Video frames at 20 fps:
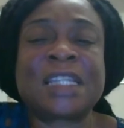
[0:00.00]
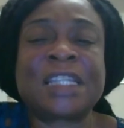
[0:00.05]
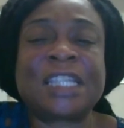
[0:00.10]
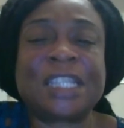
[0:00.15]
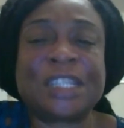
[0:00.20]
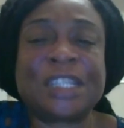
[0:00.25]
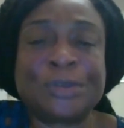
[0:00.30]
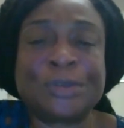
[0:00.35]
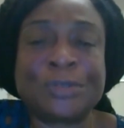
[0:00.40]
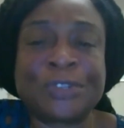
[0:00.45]

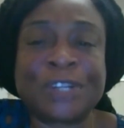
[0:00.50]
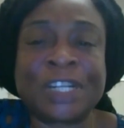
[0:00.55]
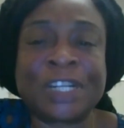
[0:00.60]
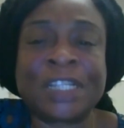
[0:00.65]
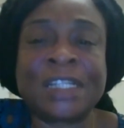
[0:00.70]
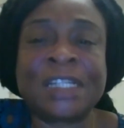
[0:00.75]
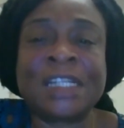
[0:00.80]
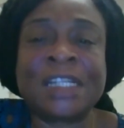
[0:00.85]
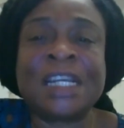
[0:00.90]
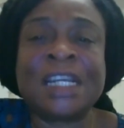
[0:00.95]

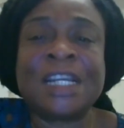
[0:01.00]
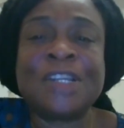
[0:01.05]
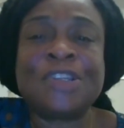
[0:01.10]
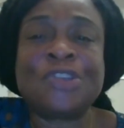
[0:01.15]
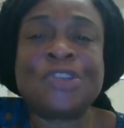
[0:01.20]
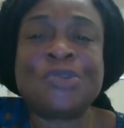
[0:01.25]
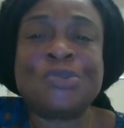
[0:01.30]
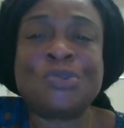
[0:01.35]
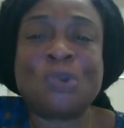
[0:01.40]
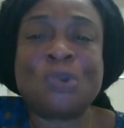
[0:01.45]
children
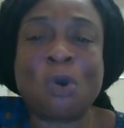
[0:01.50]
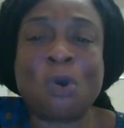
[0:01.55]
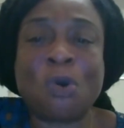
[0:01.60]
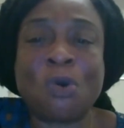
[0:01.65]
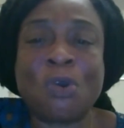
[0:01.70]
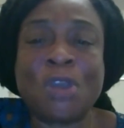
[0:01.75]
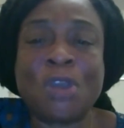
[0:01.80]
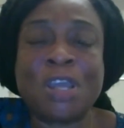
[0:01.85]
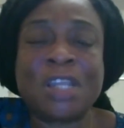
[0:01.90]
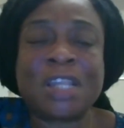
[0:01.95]
to
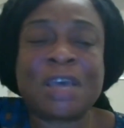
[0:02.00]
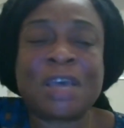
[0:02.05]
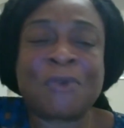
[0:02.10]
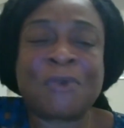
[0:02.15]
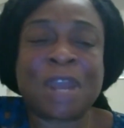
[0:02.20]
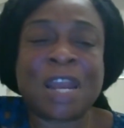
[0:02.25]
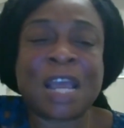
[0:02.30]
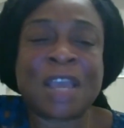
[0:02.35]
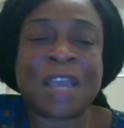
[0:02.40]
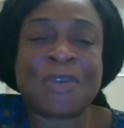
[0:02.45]
know that
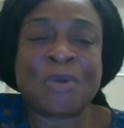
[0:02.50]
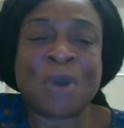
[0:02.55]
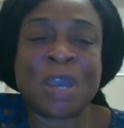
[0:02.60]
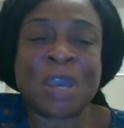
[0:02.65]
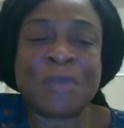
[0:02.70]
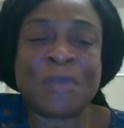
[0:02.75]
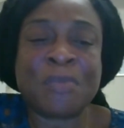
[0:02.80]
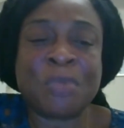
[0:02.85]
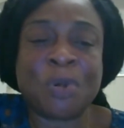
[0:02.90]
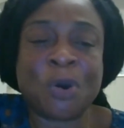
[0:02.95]
whether you are
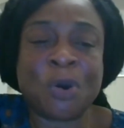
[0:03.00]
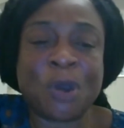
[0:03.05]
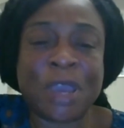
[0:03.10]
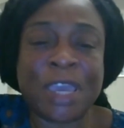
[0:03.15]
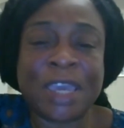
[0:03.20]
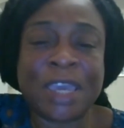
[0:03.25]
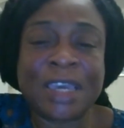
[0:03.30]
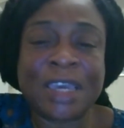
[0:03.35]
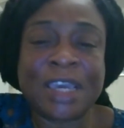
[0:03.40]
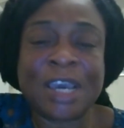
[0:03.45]
a boy
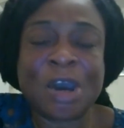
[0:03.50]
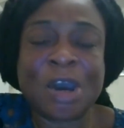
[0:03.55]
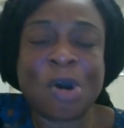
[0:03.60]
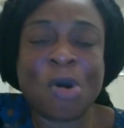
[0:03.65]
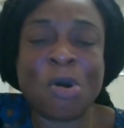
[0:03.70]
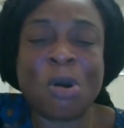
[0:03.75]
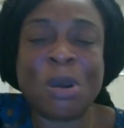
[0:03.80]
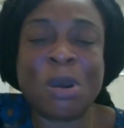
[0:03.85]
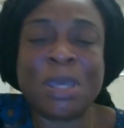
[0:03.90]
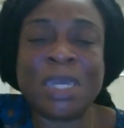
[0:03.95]

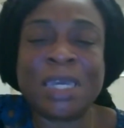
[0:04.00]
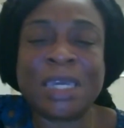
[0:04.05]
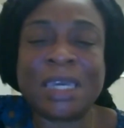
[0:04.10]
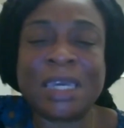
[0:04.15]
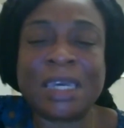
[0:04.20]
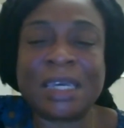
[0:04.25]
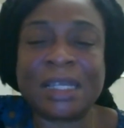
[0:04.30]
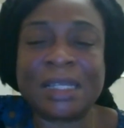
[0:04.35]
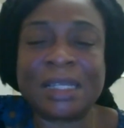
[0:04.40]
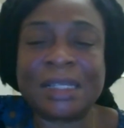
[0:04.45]
or a
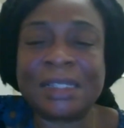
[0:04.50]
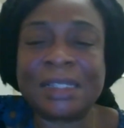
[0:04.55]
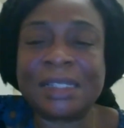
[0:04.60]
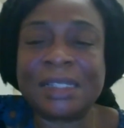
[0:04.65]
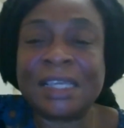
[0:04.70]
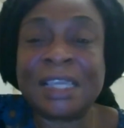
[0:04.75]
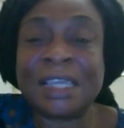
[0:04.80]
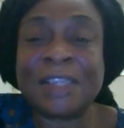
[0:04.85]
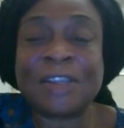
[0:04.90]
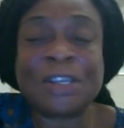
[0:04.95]
girl,
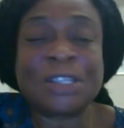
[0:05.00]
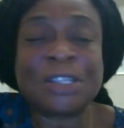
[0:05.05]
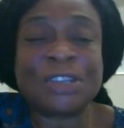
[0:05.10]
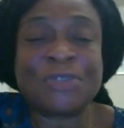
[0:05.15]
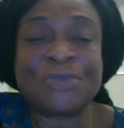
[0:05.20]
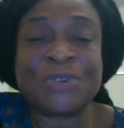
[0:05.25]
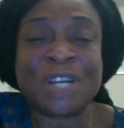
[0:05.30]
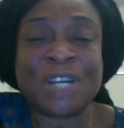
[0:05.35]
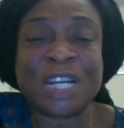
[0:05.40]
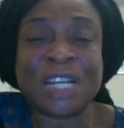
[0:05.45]
it
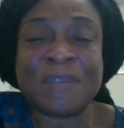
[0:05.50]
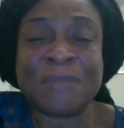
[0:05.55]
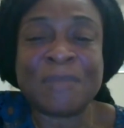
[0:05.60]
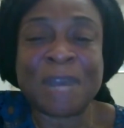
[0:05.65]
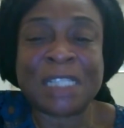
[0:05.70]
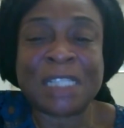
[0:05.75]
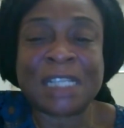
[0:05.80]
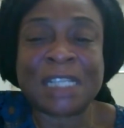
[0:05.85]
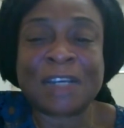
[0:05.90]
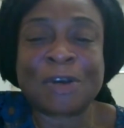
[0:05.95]
doesn't really
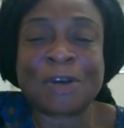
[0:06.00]
matter.